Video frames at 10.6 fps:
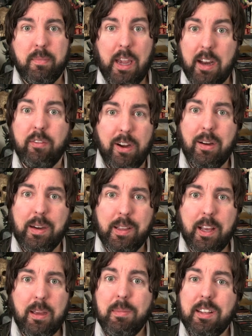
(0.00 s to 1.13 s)
Kind of very
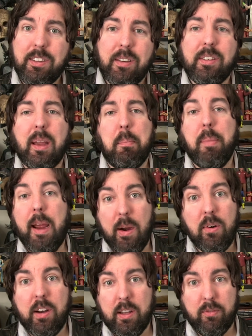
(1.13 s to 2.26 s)
lame. It sounds like a
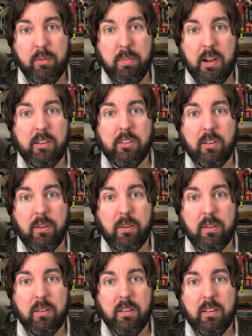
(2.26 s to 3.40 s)
parody of a Bond song.
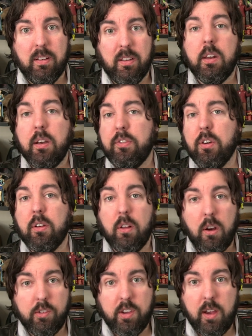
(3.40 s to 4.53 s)
Now, if you're a
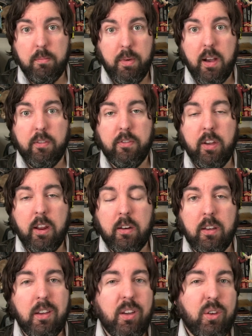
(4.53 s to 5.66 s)
longtime Bond fan,
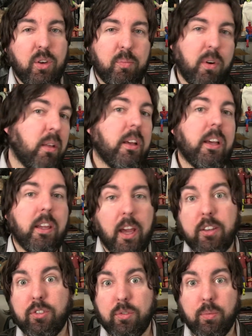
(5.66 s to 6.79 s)
you could probably
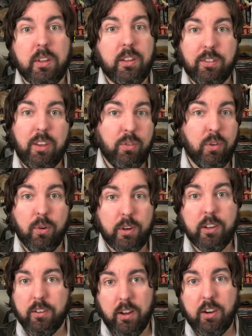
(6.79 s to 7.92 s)
guess what this evil
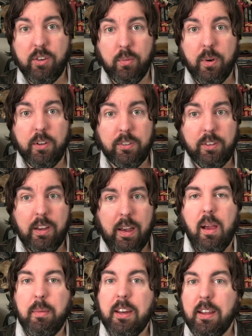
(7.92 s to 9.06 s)
organization was.
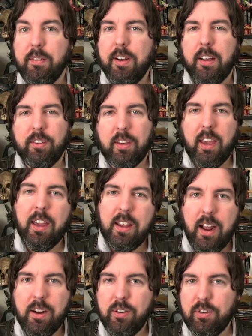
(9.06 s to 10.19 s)
I mean, even as a kid,
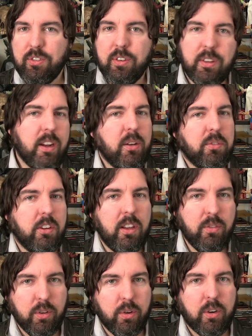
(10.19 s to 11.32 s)
I understood that it was an
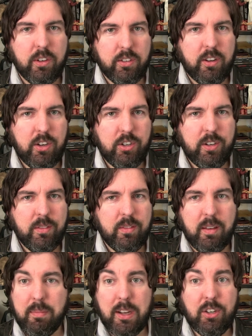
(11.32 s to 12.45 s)
evil organization.
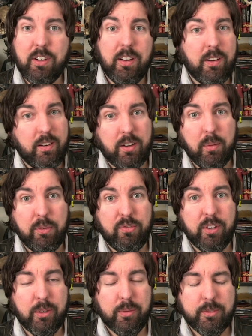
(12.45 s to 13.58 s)
They mentioned it in a couple
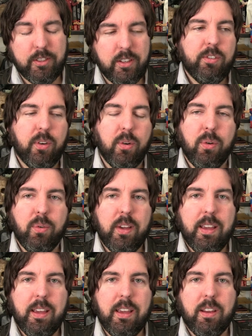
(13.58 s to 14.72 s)
films. So,
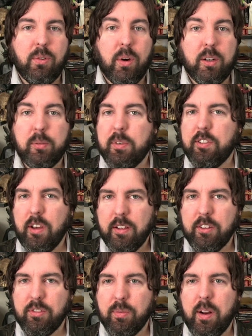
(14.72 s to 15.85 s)
in Quantum of
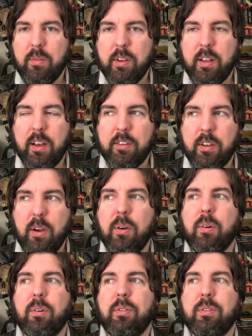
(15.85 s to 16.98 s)
Solace, when I realized,
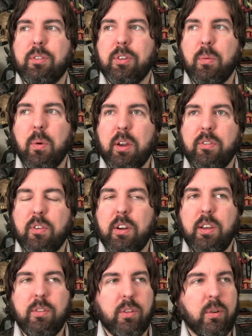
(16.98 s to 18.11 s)
oh, they're working for an
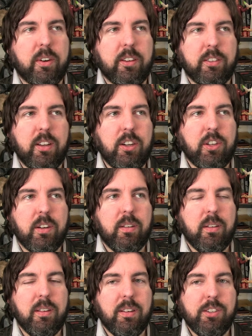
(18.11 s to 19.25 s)
evil organization,
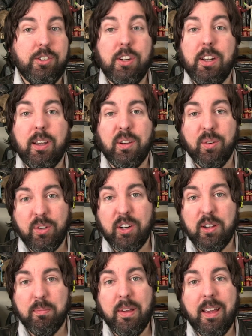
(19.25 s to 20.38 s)
gee, who could
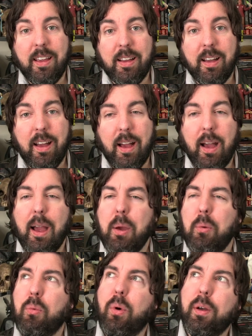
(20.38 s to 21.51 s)
it be? I
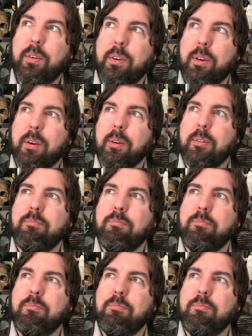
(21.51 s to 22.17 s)
wonder.